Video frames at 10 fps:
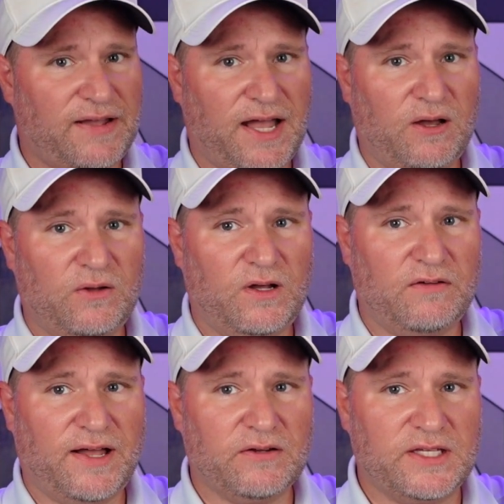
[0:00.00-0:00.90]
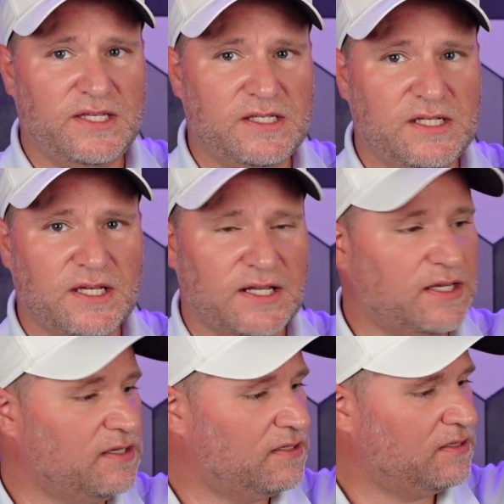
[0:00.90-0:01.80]
how easy it
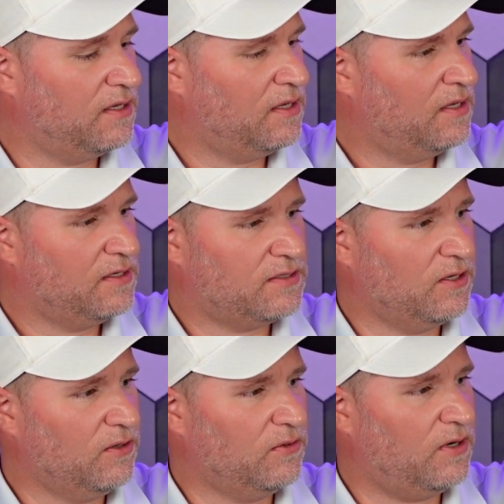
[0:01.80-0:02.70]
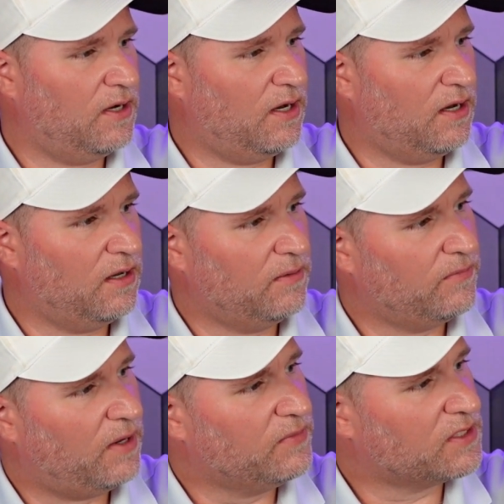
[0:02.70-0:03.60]
is. So
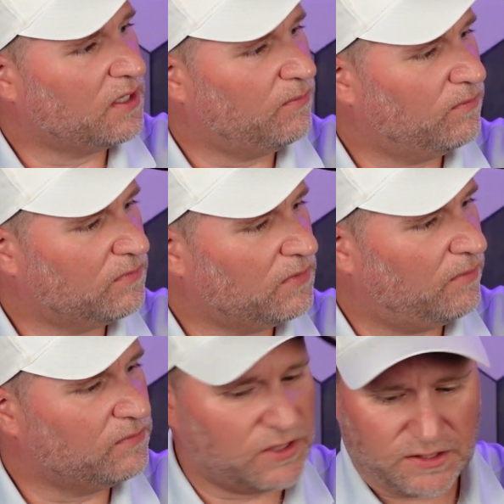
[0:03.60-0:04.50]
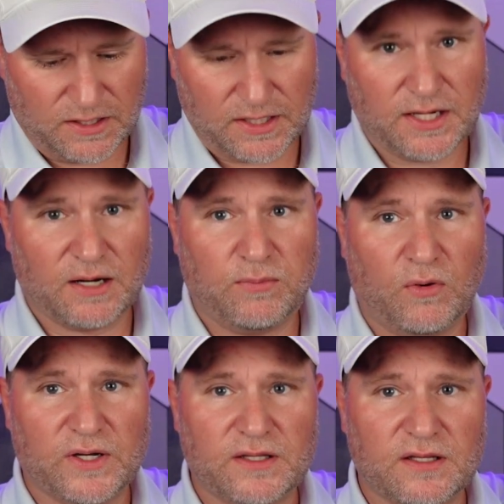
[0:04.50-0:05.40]
I'm just gonna kind of
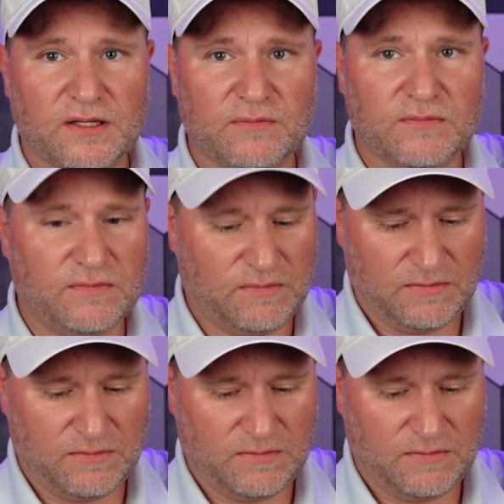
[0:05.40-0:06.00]
point them,